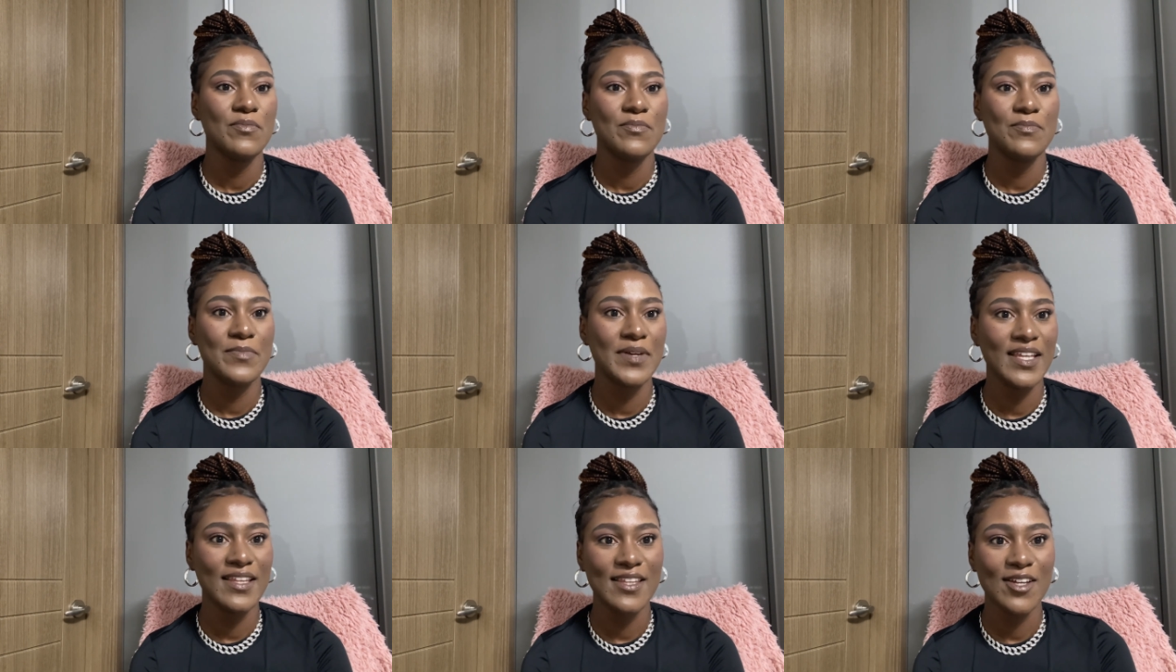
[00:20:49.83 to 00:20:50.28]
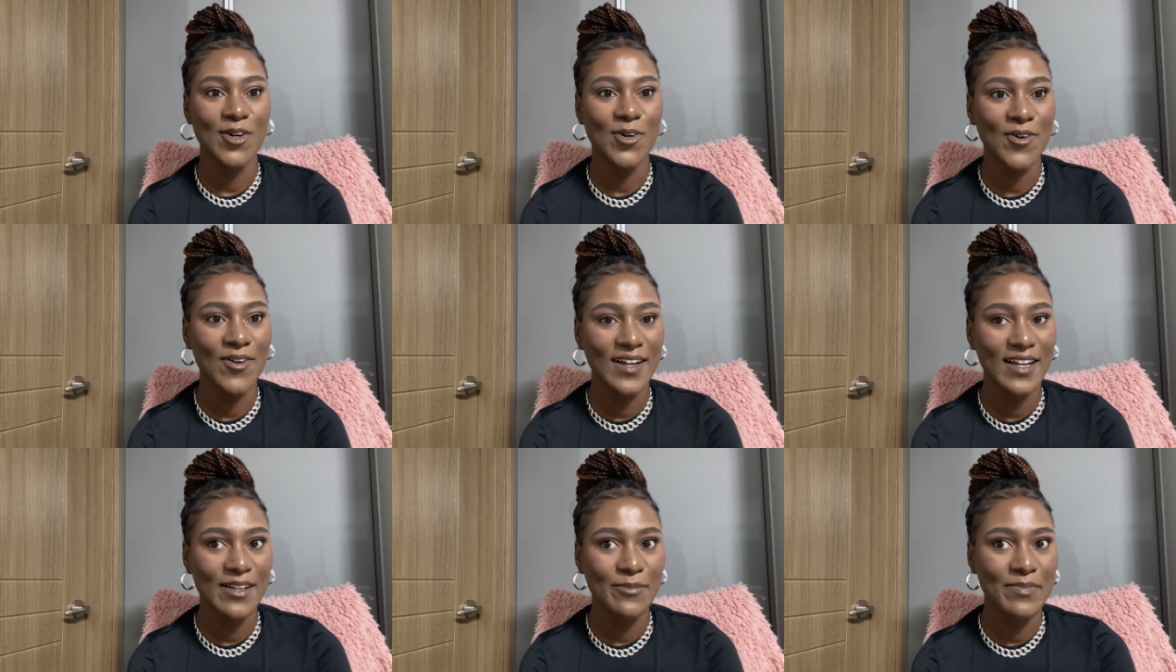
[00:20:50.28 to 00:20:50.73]
being the
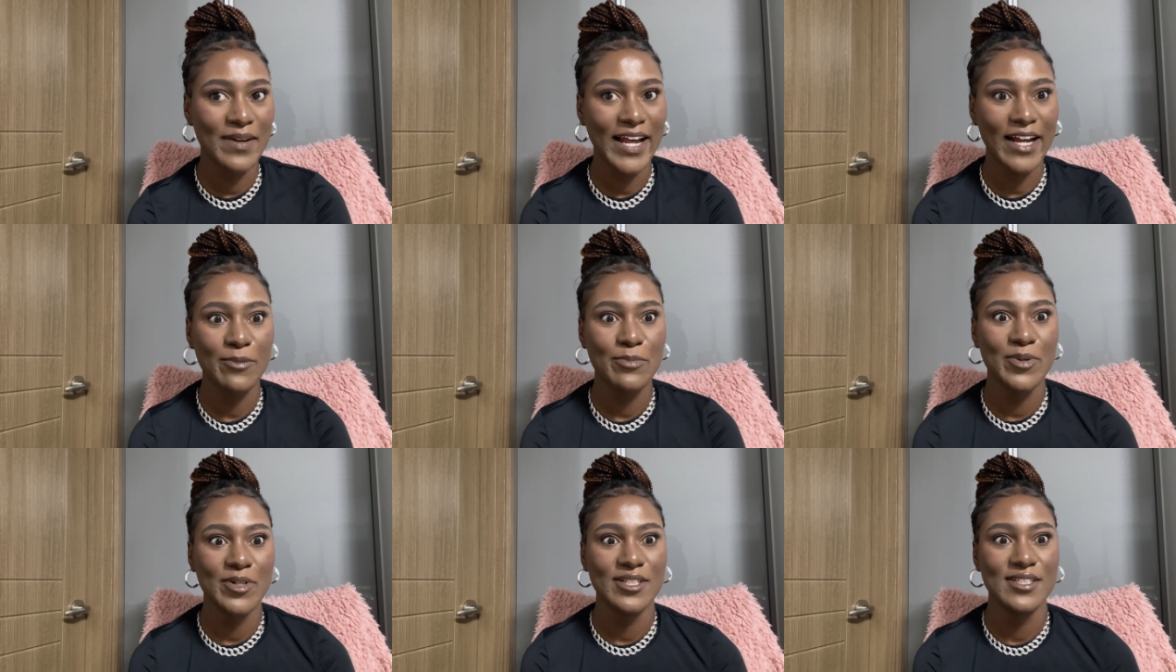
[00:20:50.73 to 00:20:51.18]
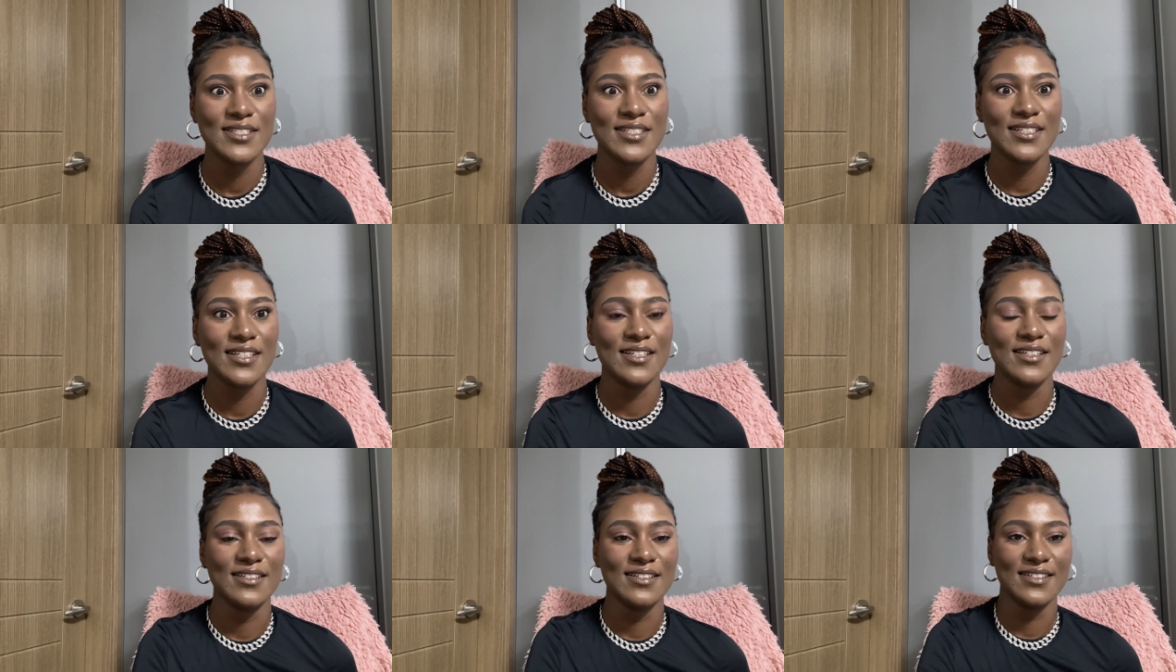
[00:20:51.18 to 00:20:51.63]
only Black
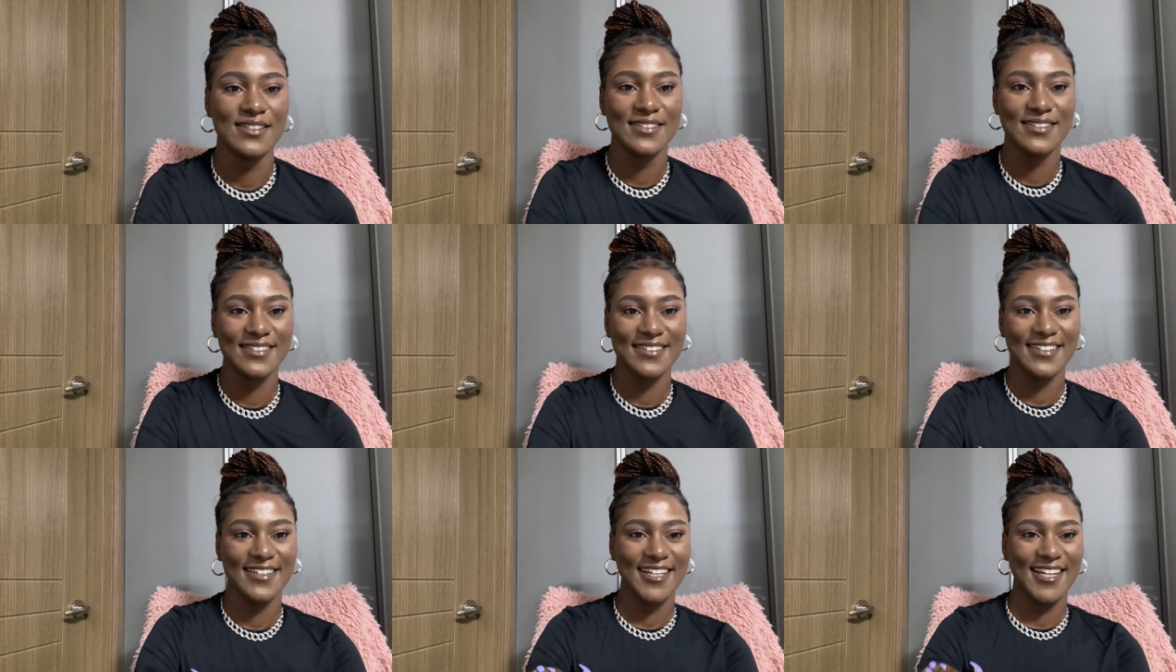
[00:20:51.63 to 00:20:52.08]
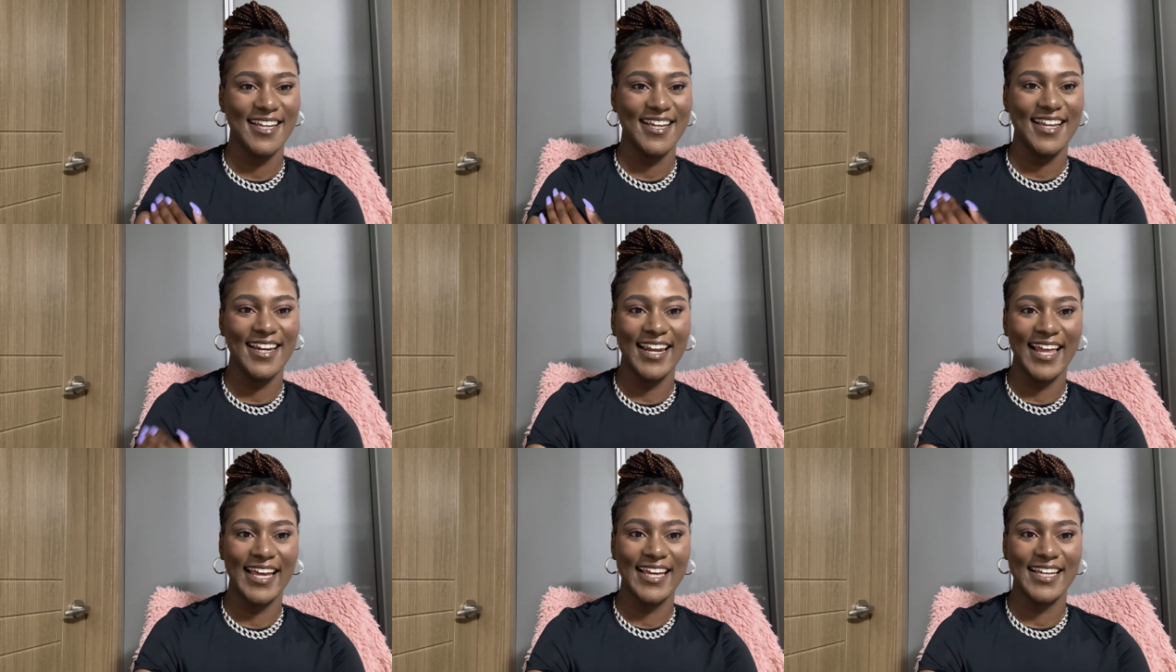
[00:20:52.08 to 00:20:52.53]
person
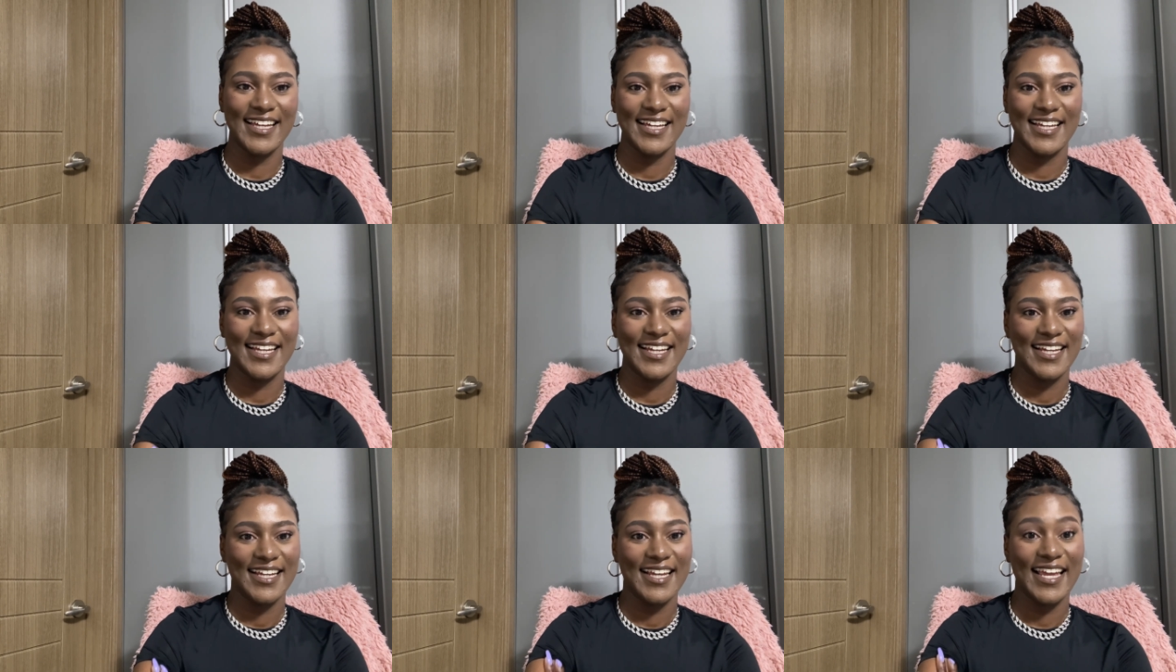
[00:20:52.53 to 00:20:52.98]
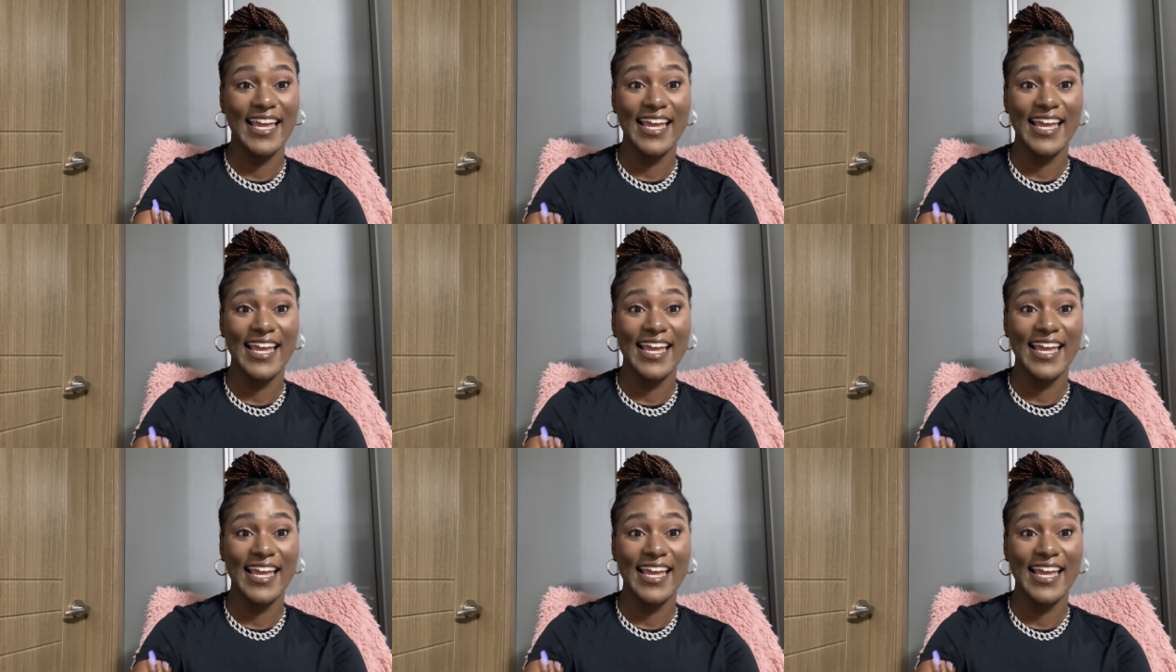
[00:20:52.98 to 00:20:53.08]
like